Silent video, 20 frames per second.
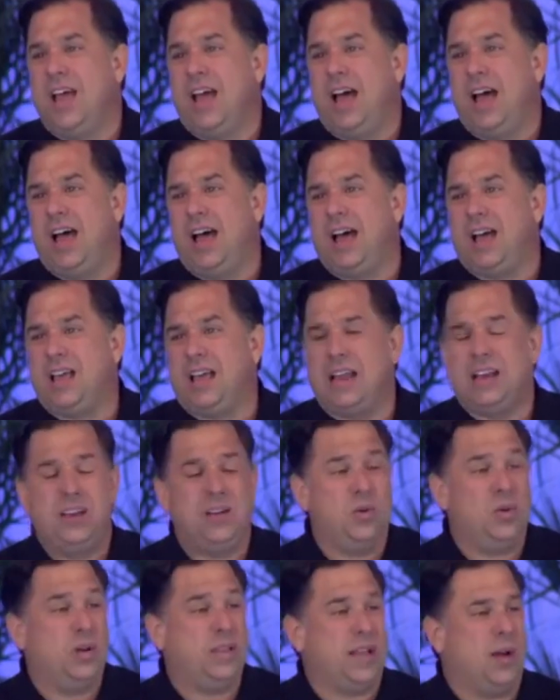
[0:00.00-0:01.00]
I didn't
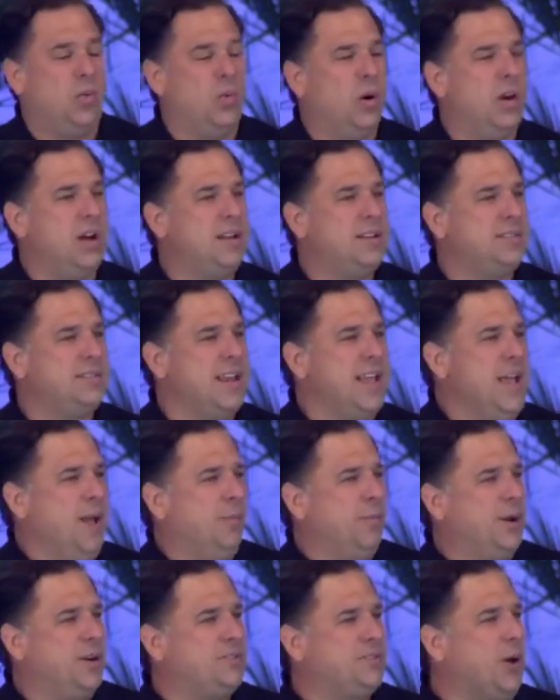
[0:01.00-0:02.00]
know what that was,
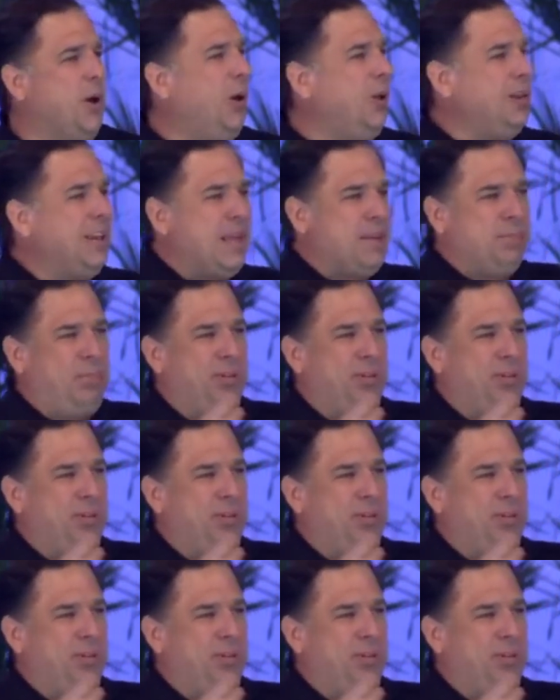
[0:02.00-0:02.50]
but it's all like